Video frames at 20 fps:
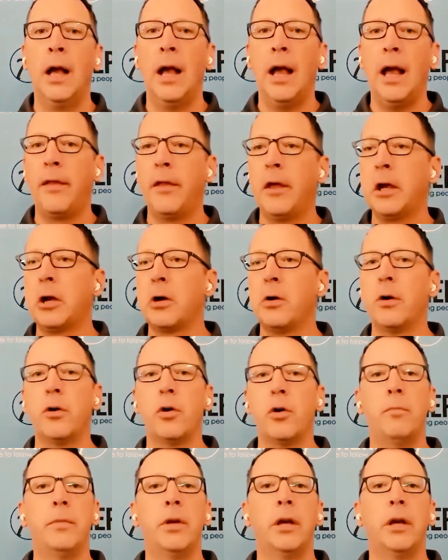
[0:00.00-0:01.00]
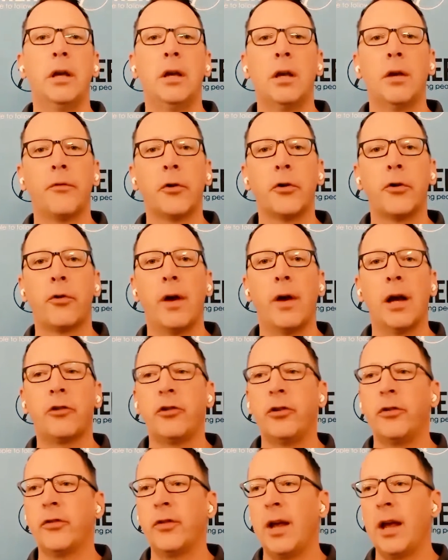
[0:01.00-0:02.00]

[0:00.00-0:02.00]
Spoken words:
and they go into a million different directions.